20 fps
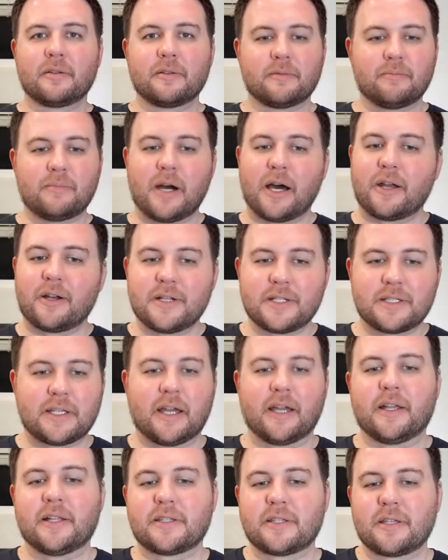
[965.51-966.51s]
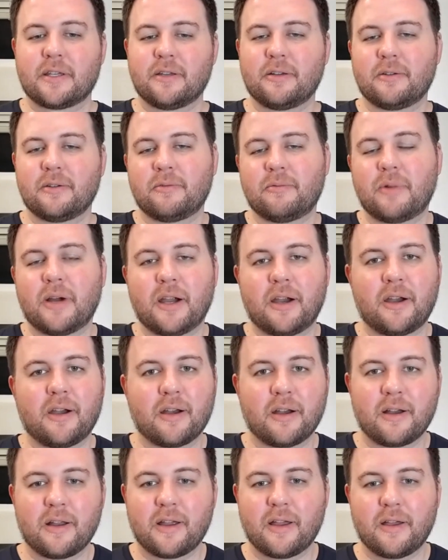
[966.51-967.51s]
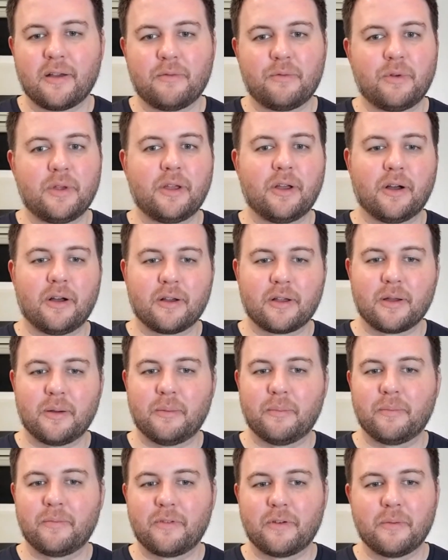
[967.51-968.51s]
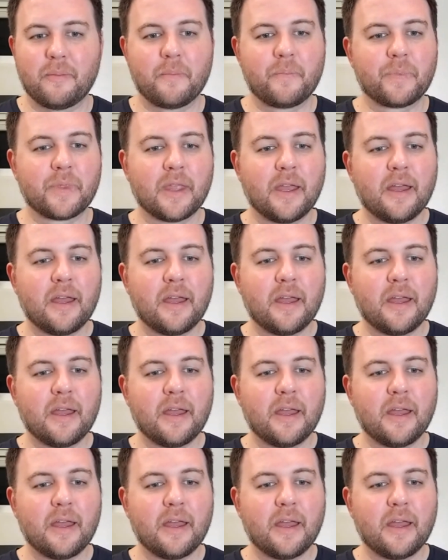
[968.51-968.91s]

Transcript: Modern science. Where have we come from?